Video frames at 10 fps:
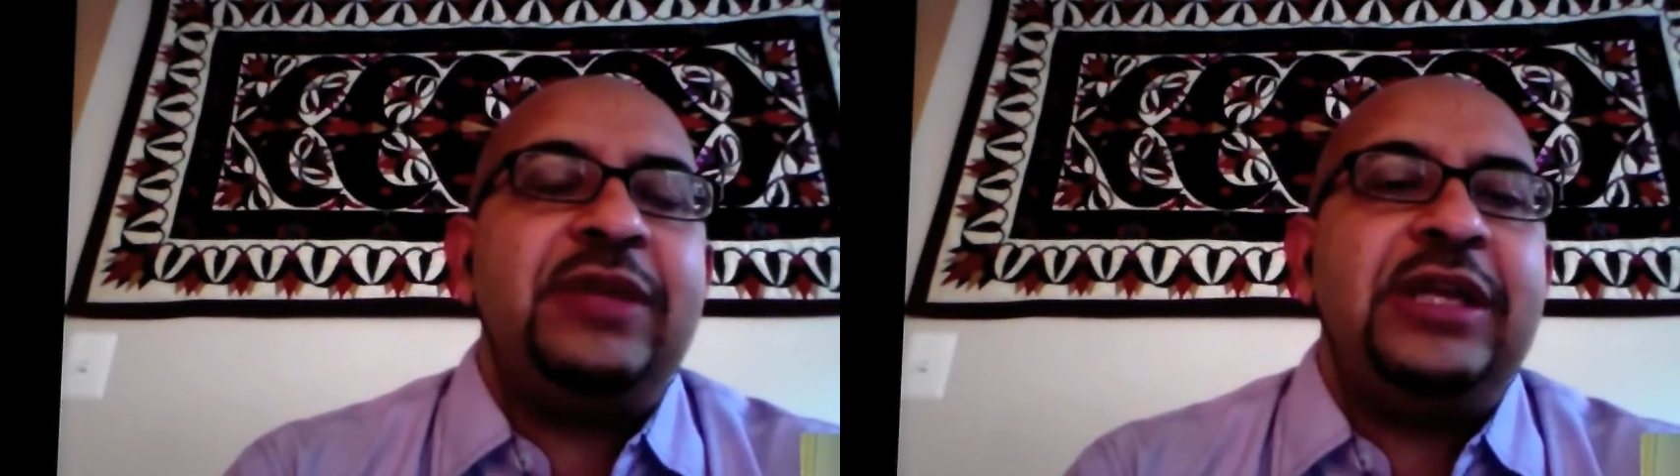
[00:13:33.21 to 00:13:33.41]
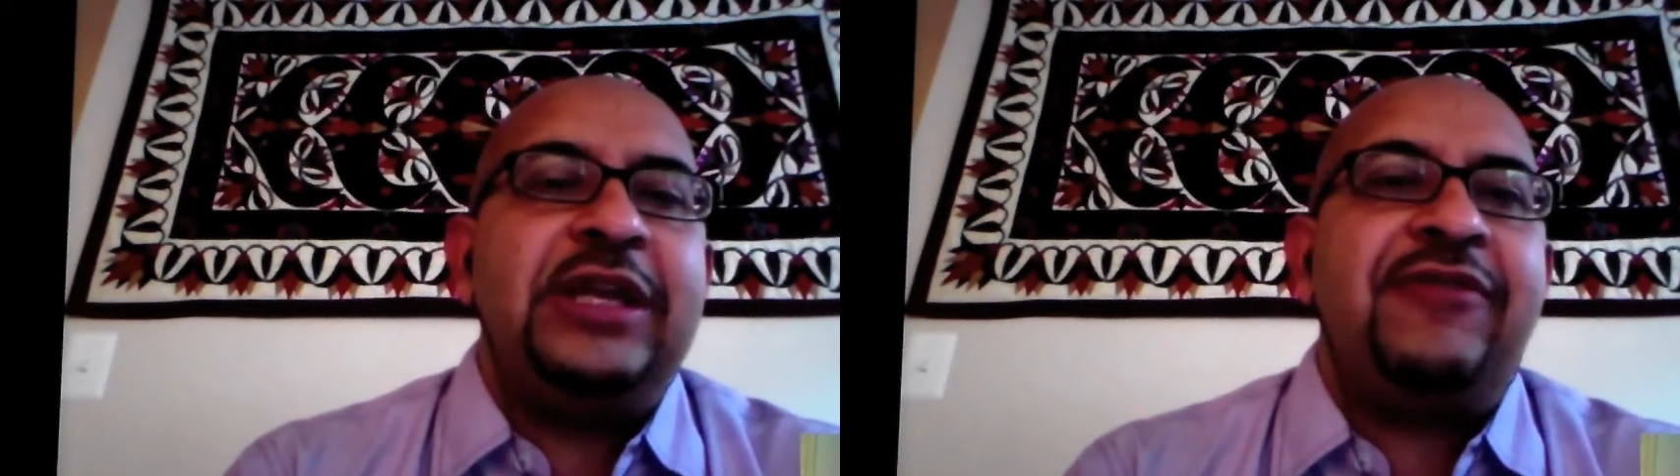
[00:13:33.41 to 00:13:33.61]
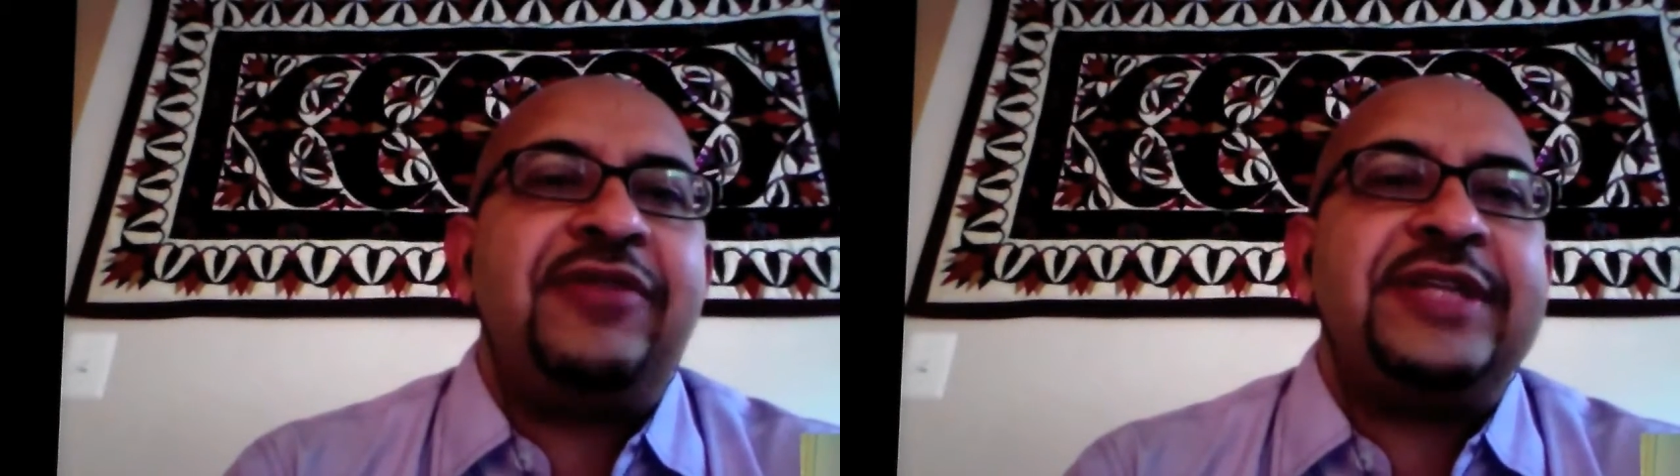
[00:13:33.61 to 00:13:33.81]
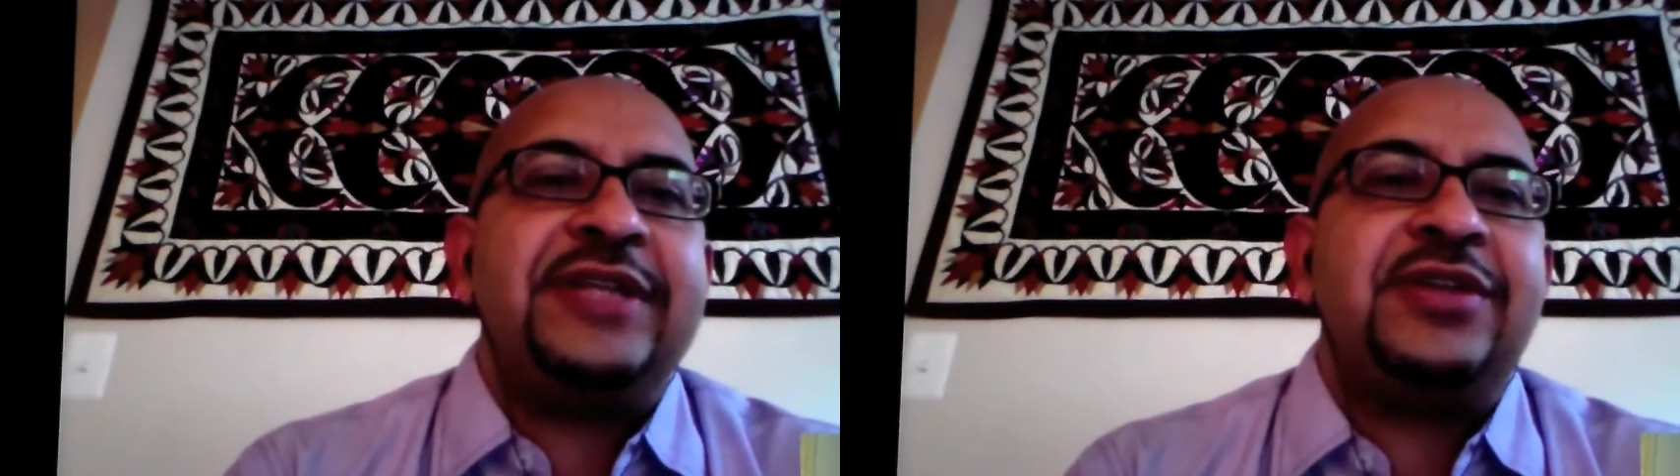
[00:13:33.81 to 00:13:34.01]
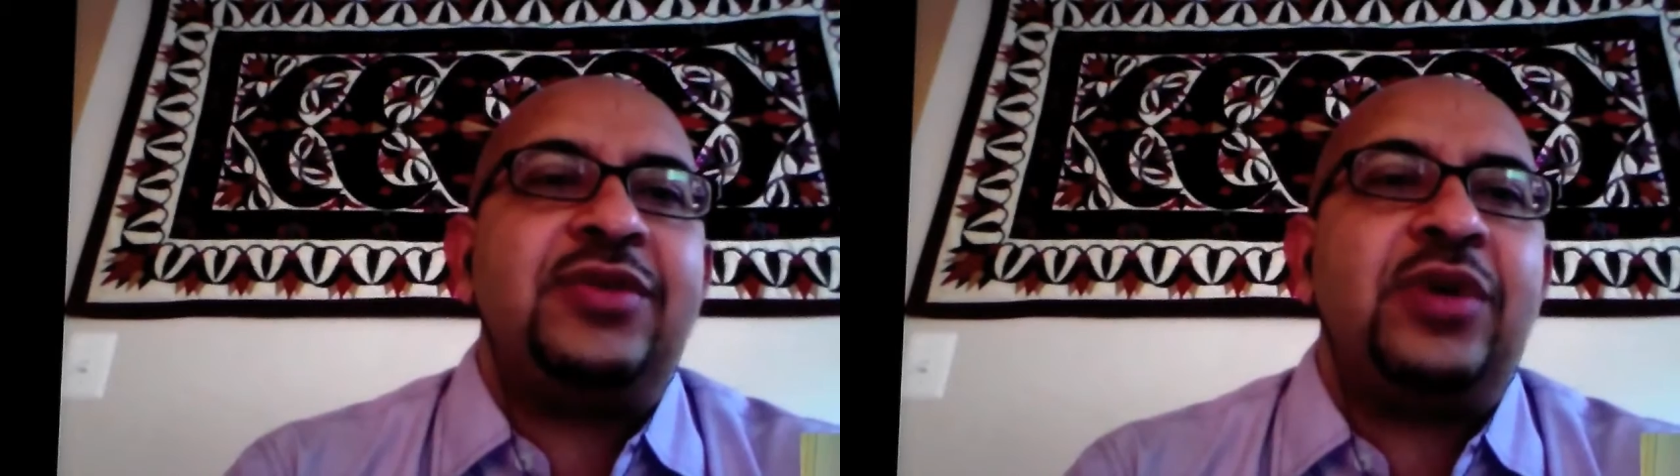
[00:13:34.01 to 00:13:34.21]
movement in every
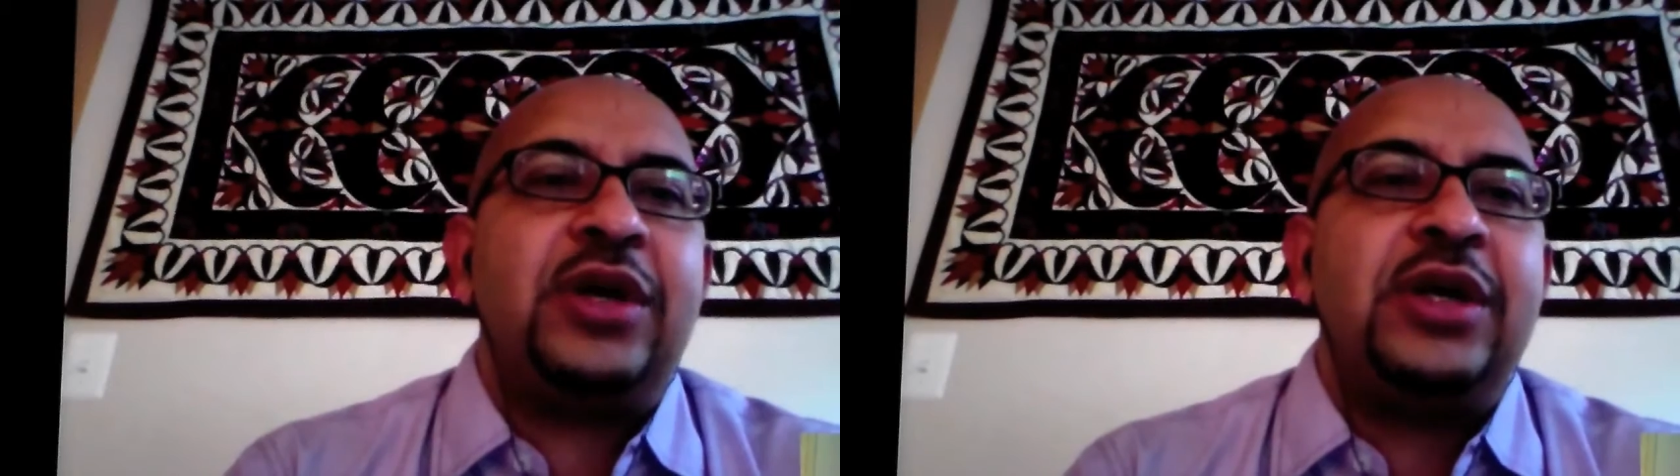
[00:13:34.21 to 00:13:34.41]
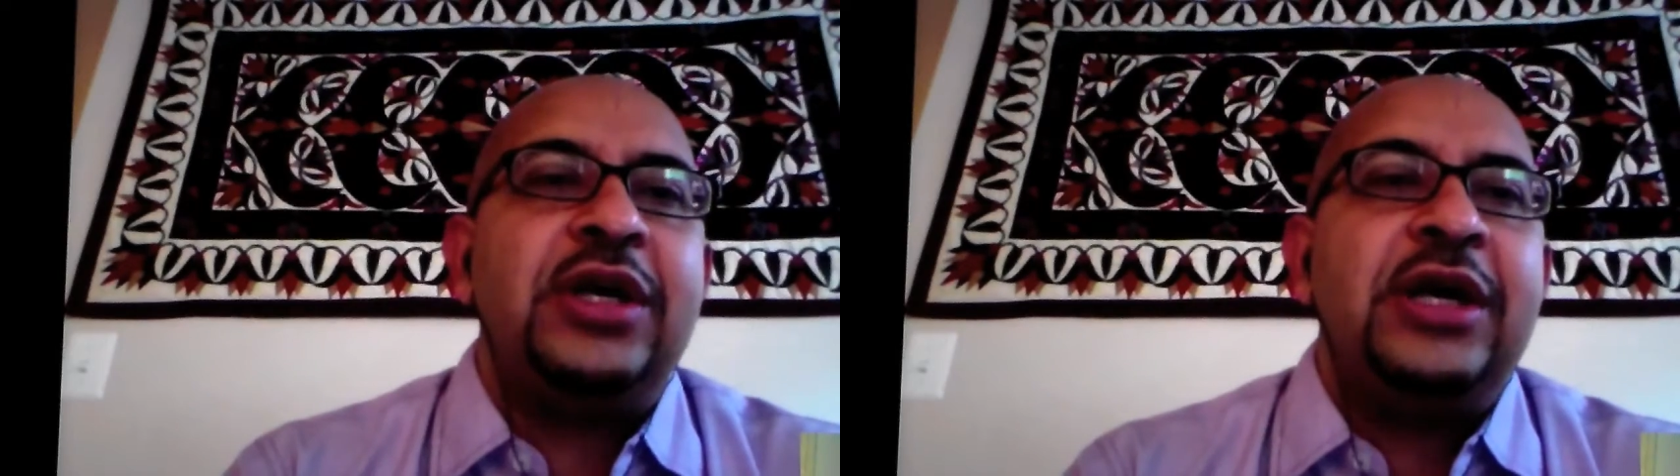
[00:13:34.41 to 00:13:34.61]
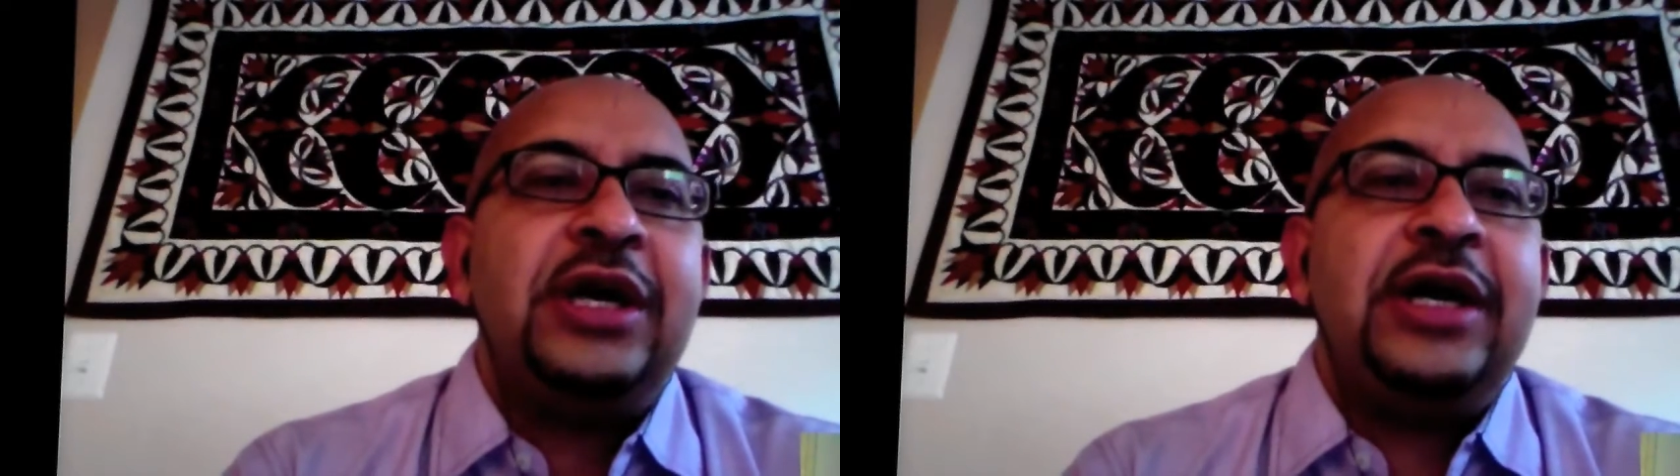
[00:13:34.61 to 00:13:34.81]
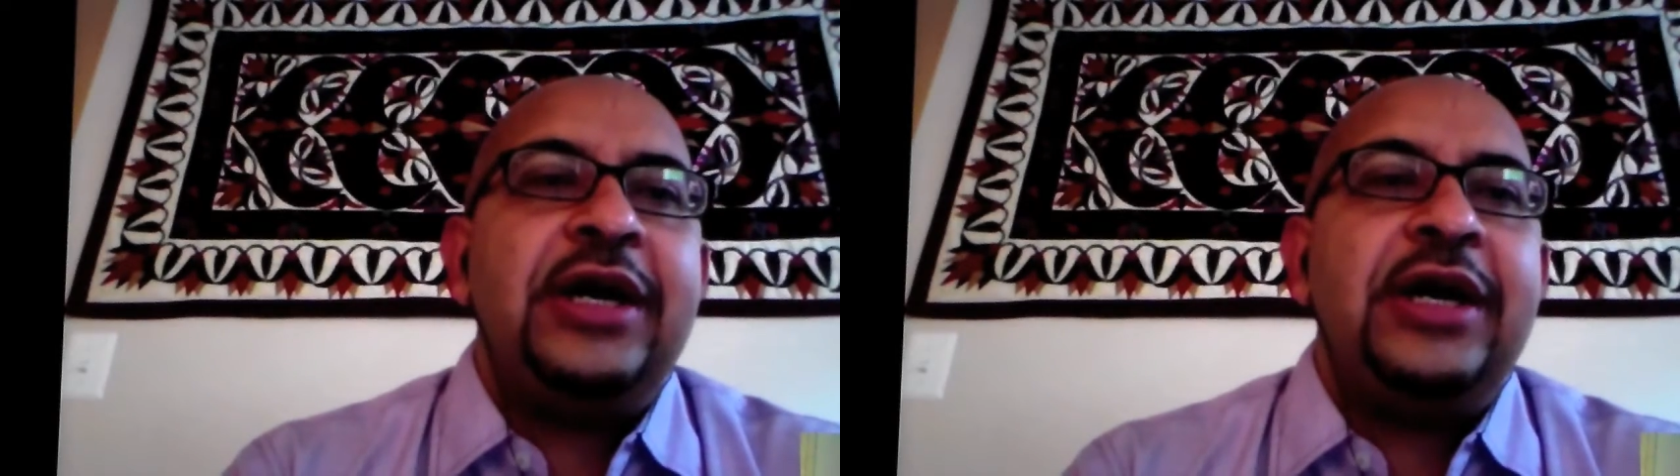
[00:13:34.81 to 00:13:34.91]
sense of the word.